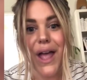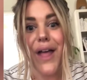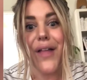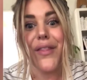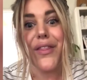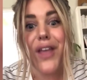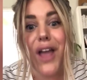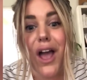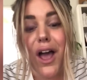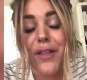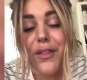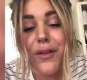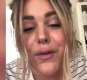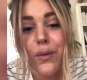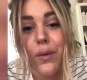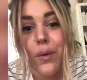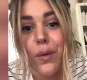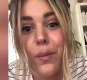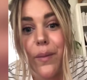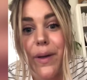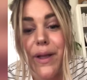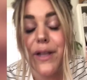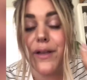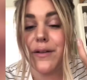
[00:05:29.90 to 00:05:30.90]
The other
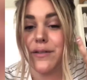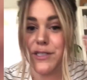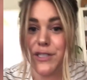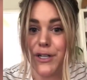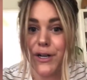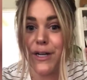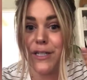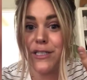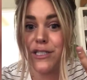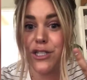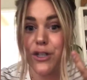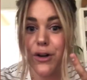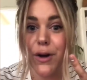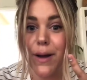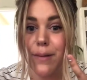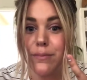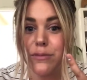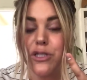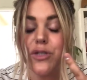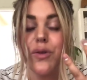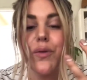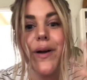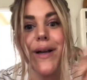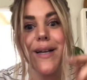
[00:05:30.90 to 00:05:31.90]
cool way to use your Instagram
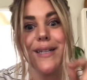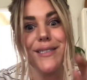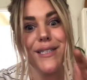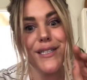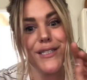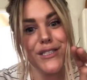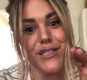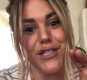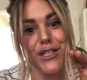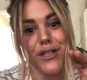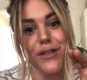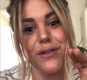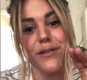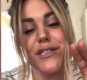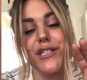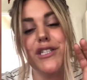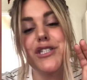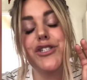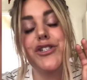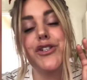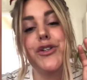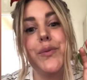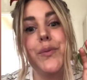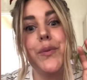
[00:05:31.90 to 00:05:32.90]
stories is to use
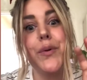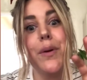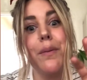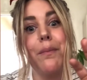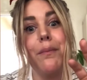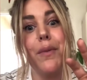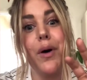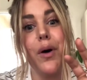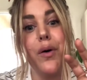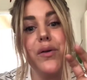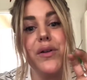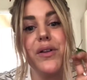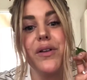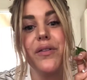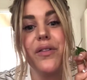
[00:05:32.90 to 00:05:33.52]
it to promote